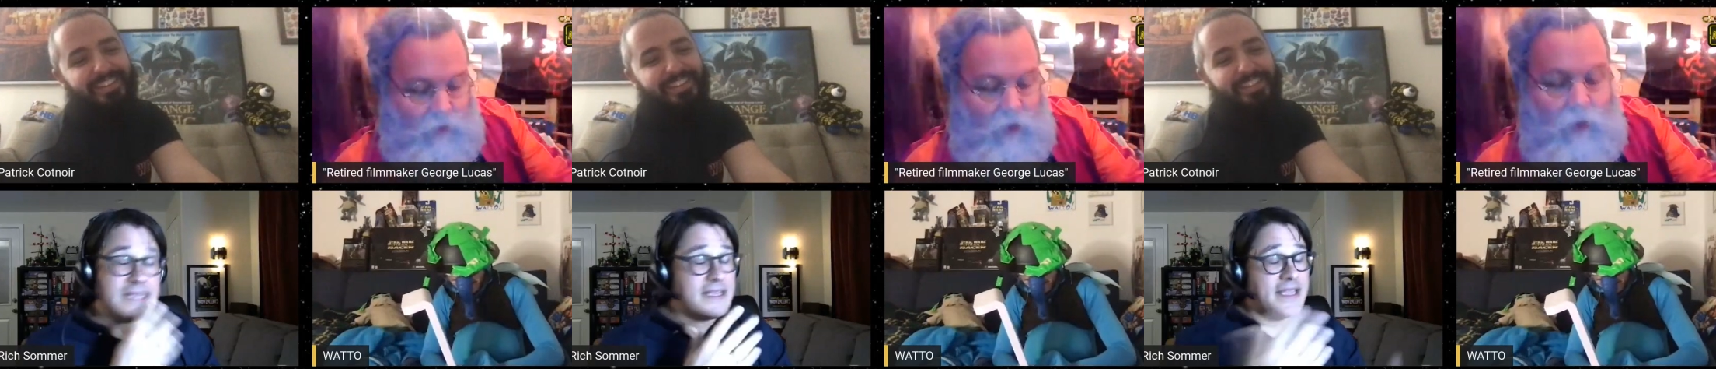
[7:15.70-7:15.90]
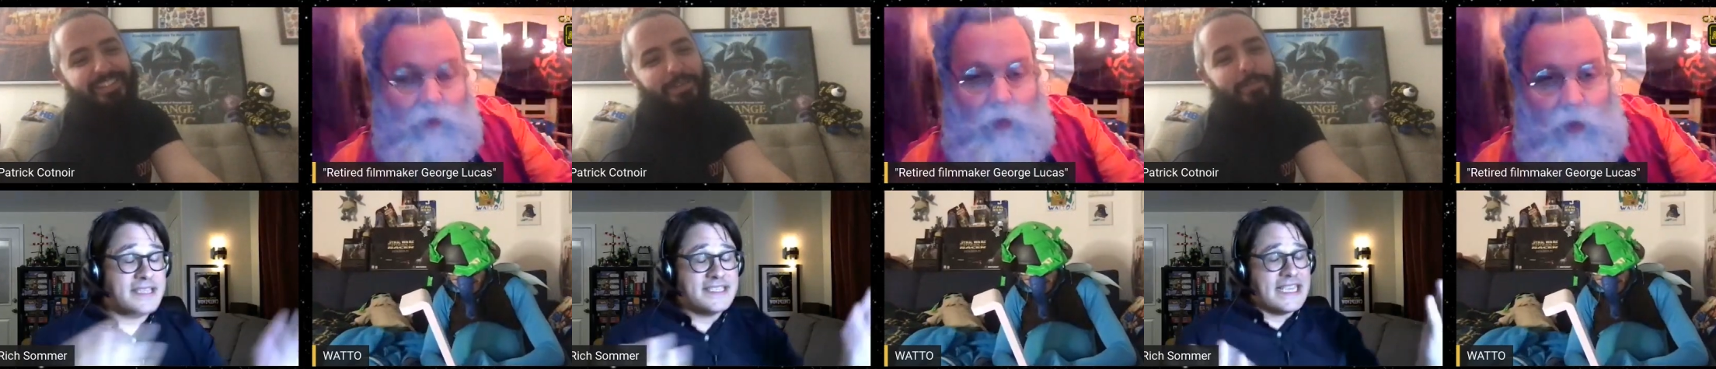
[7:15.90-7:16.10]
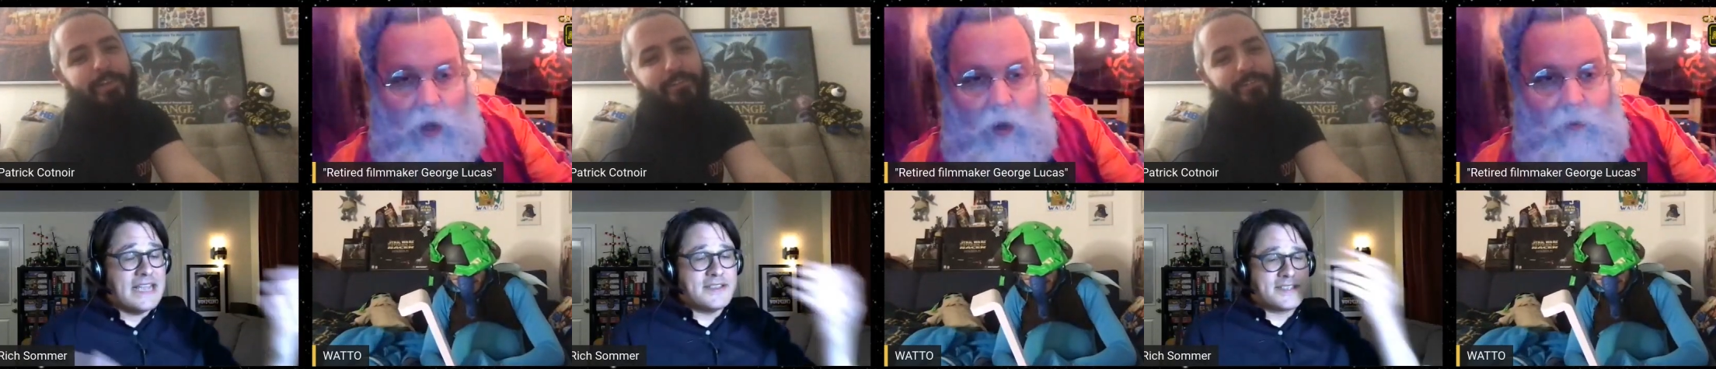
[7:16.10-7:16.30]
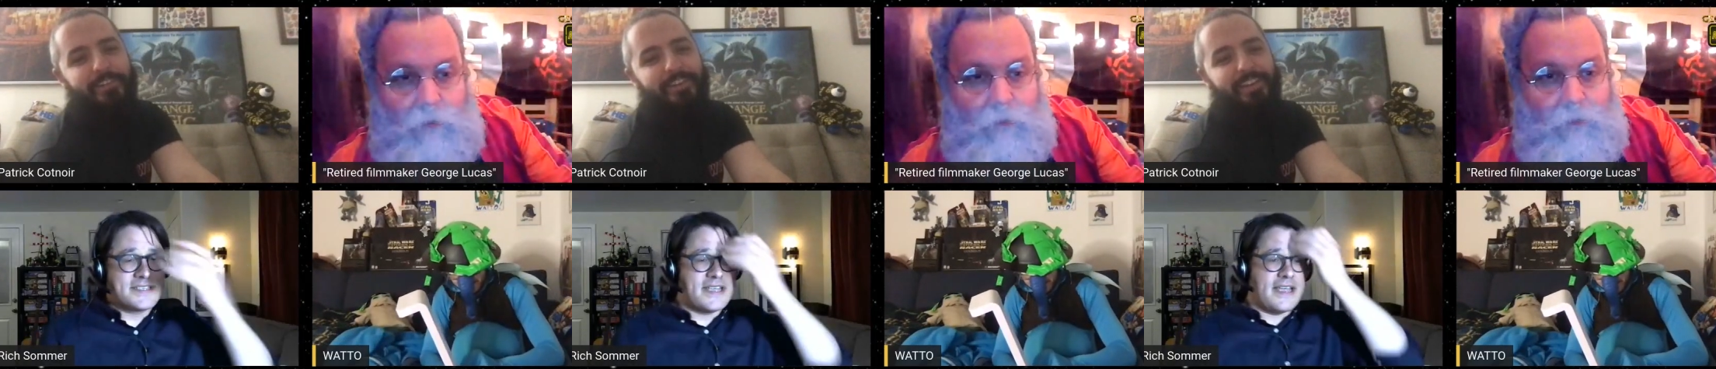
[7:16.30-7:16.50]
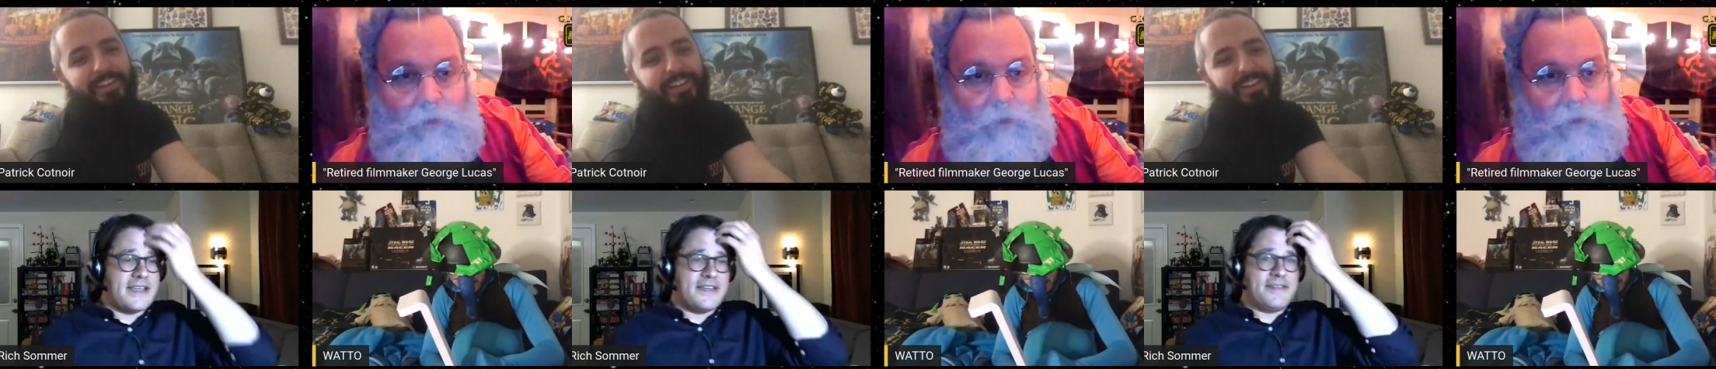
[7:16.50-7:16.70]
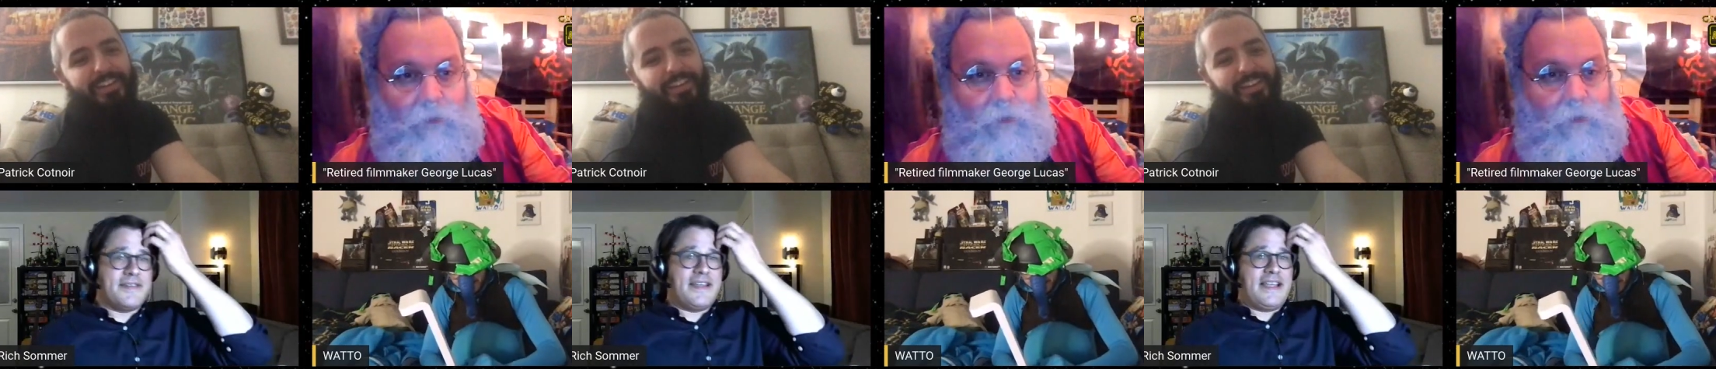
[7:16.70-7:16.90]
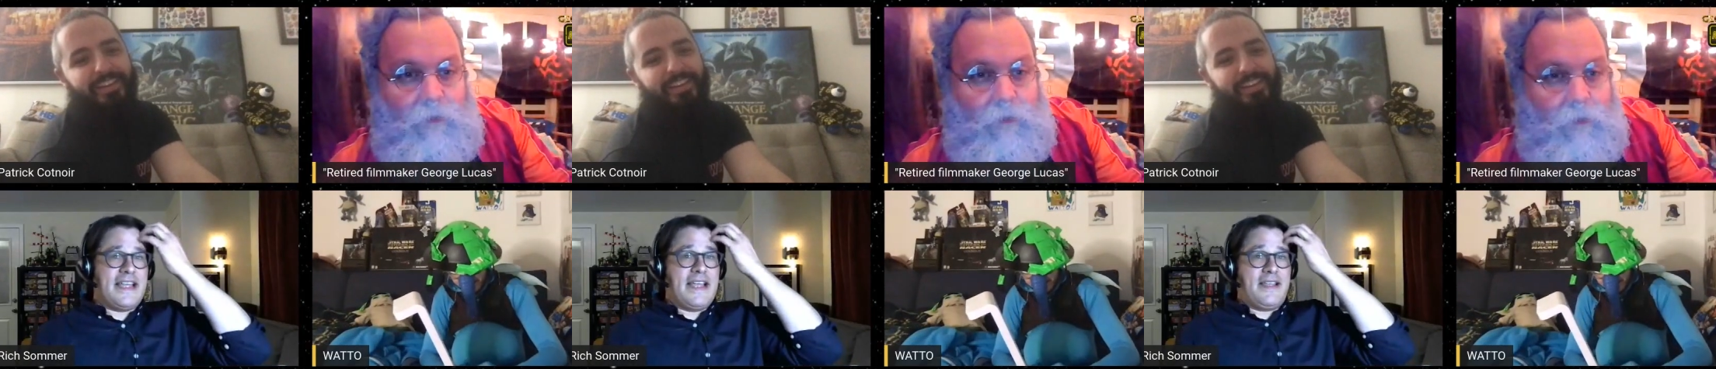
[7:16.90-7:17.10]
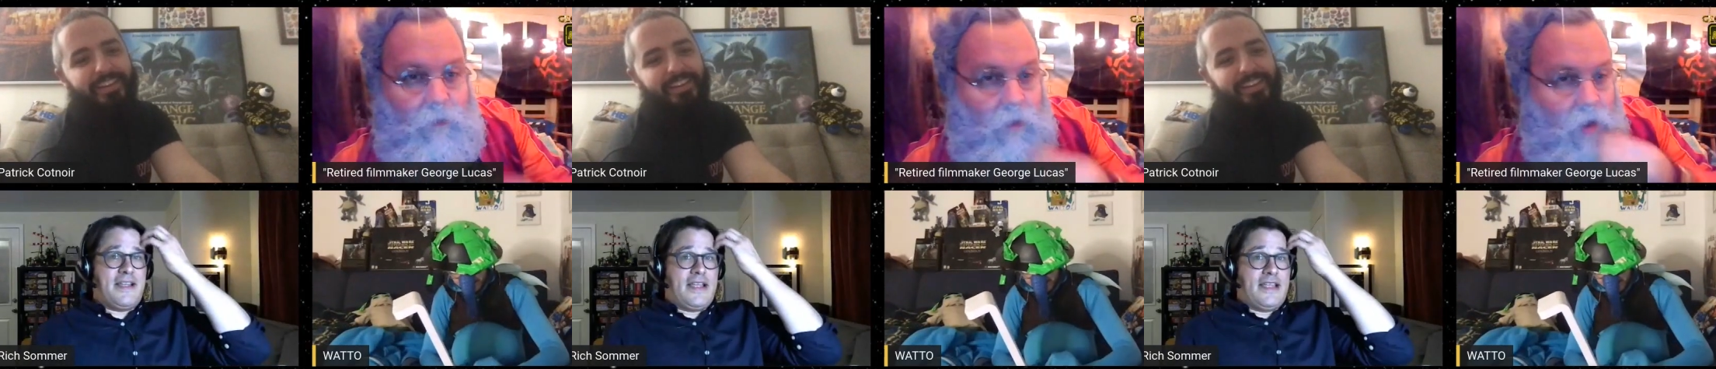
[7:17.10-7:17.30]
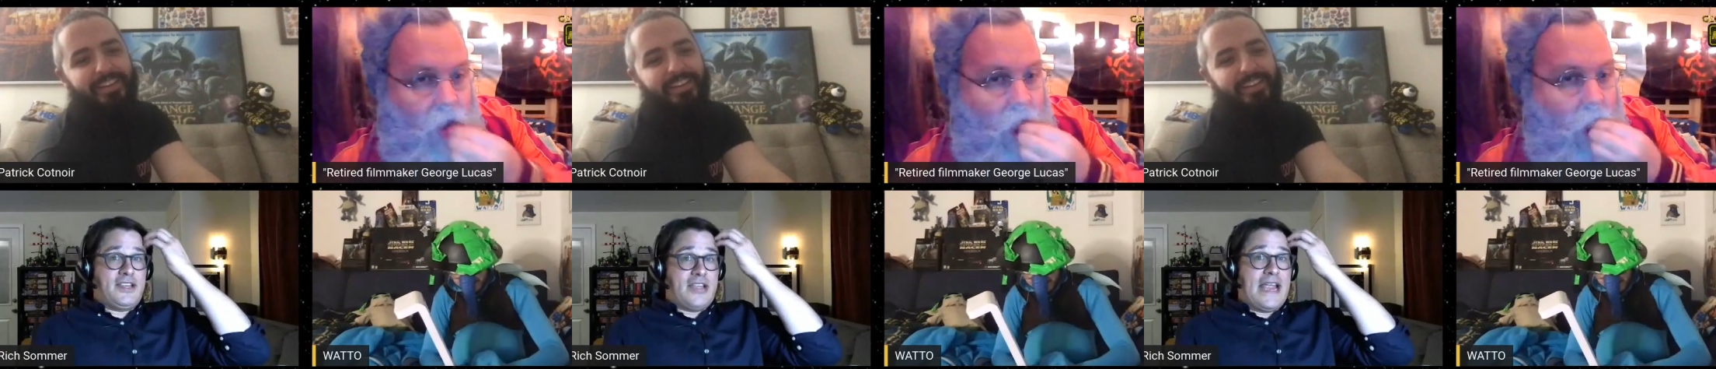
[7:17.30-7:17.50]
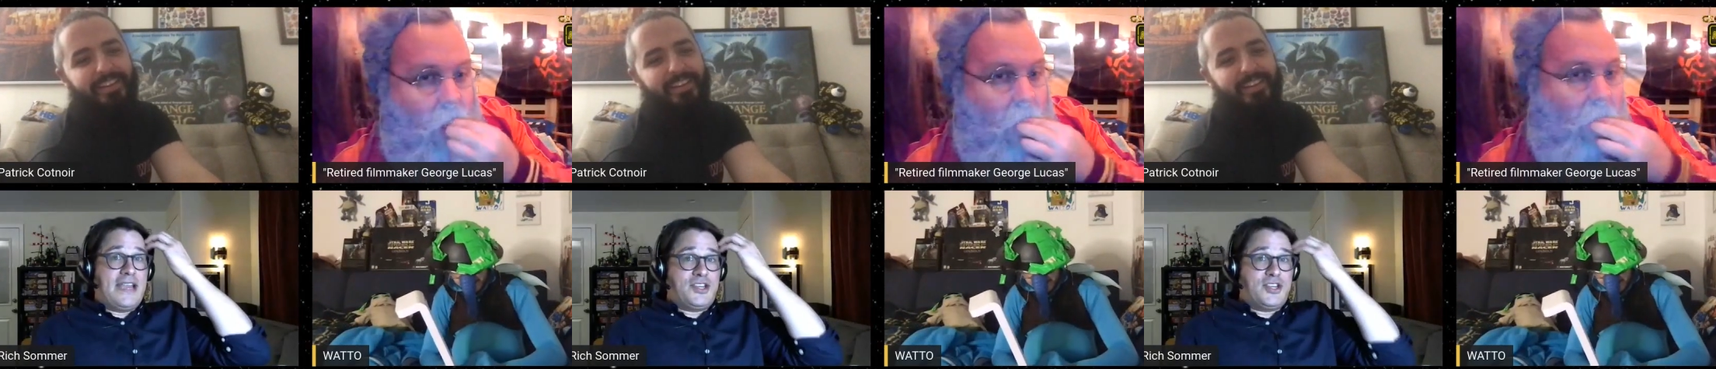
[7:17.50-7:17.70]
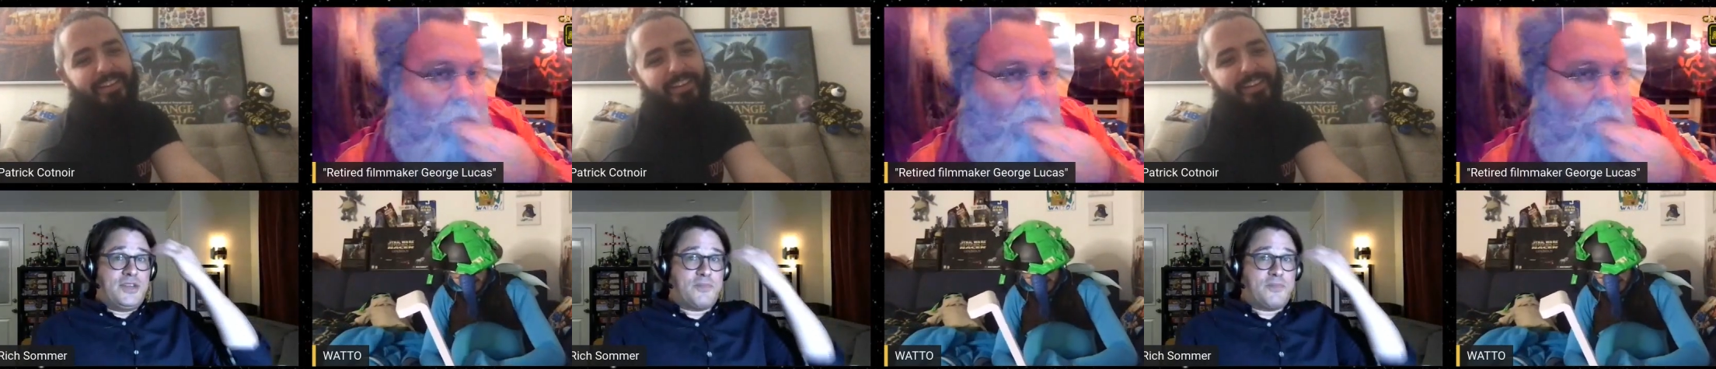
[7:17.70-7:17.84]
Speaker 1: It, it sounds. I, I,